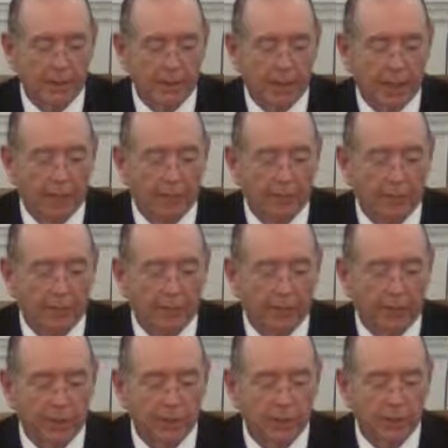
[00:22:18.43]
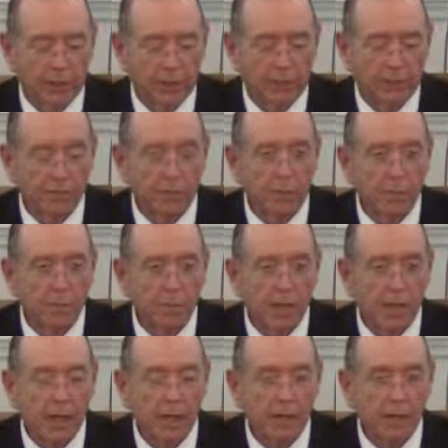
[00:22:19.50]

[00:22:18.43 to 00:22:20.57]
doubted if I should ever come back.